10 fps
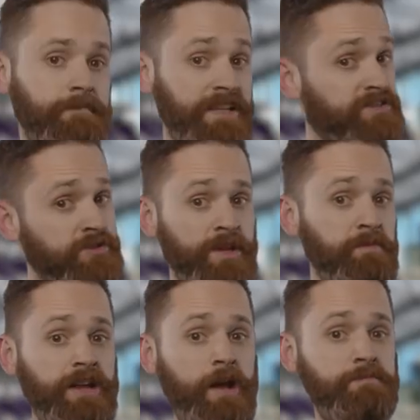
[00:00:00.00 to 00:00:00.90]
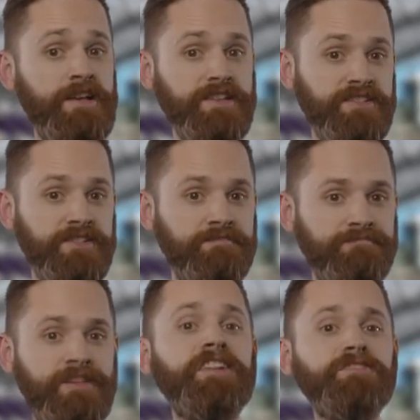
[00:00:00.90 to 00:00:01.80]
Is there something I missed?
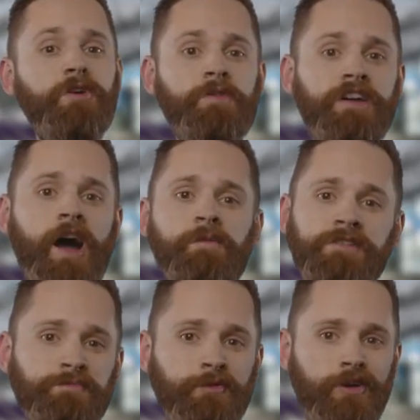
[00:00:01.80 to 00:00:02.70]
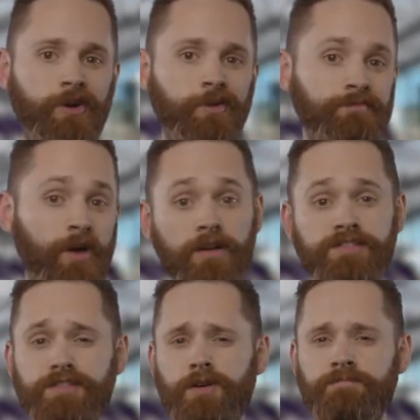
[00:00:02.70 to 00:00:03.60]
Let us know in the comments below.
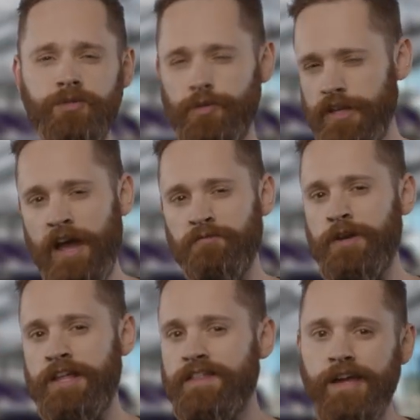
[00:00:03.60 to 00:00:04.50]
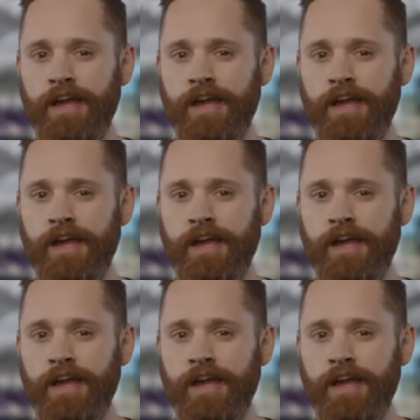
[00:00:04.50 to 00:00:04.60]
Also, who do you have winning the